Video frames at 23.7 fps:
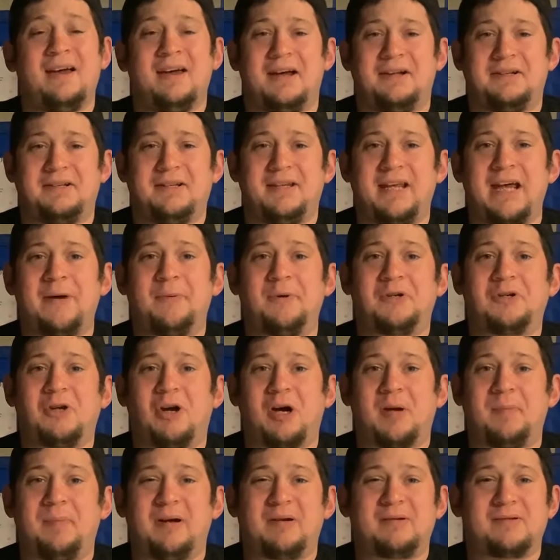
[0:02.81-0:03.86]
and today we're
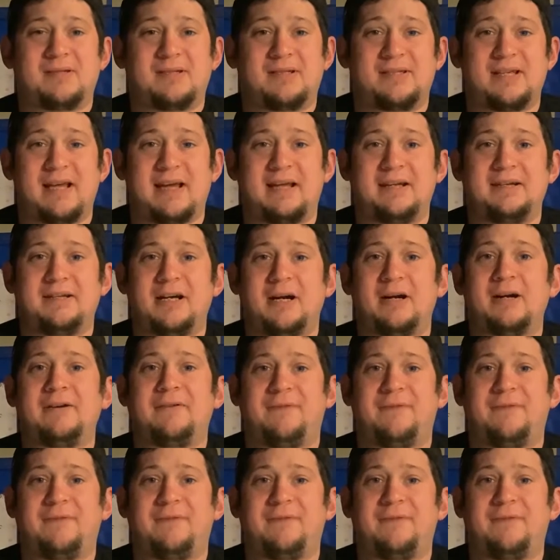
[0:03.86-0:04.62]
talking about secondary